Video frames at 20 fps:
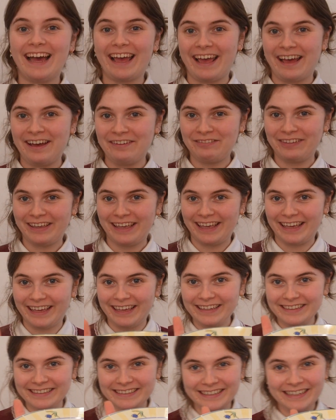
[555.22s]
I have
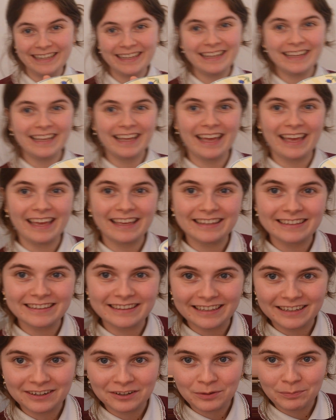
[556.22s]
here a
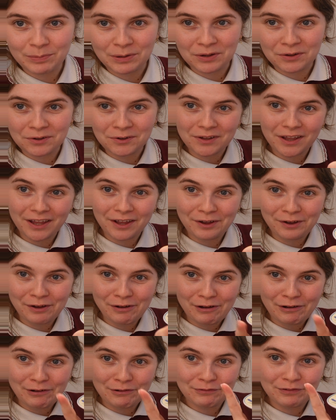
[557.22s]
little bowl
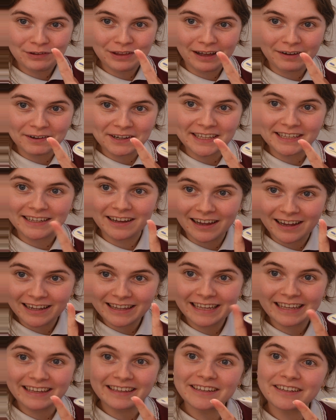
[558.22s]
of our
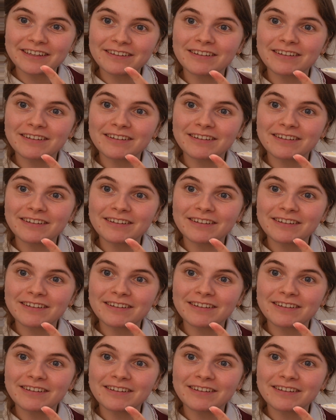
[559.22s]
garlic